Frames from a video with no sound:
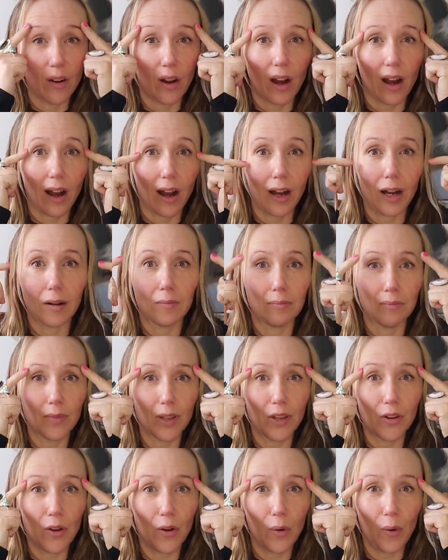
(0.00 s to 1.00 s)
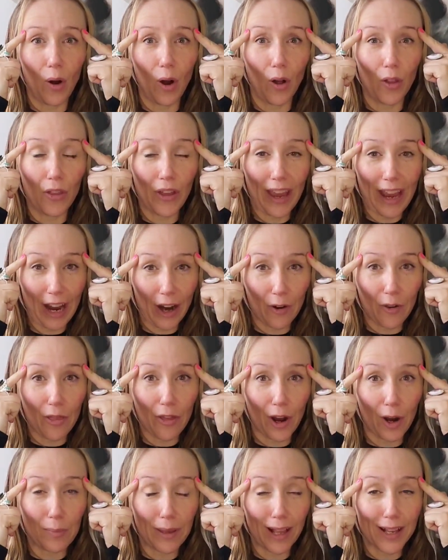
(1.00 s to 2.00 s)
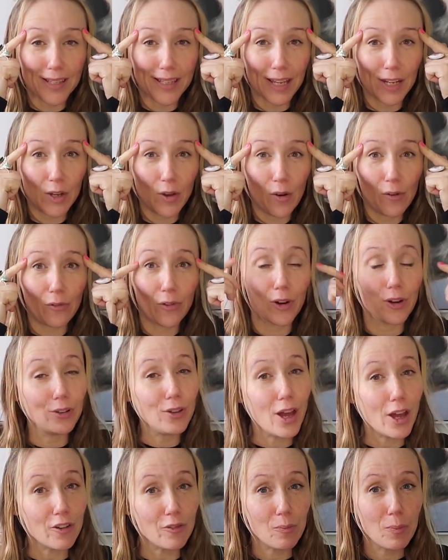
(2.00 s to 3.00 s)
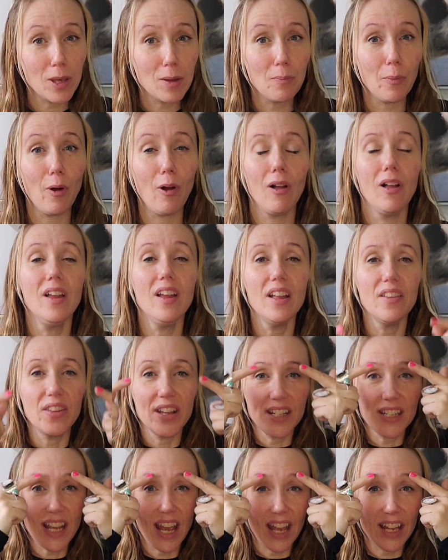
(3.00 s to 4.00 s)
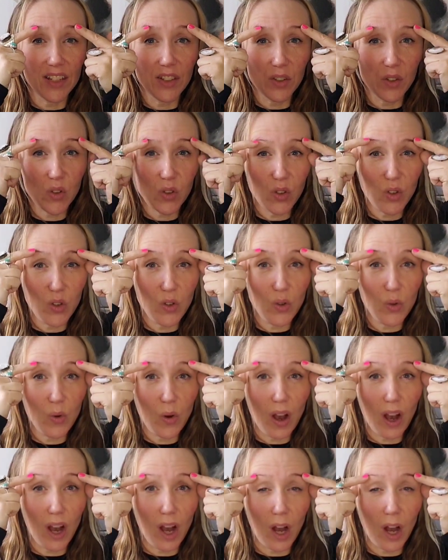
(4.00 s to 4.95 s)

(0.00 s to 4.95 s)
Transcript: all the hair there, because I know for a lot of people, they tend to,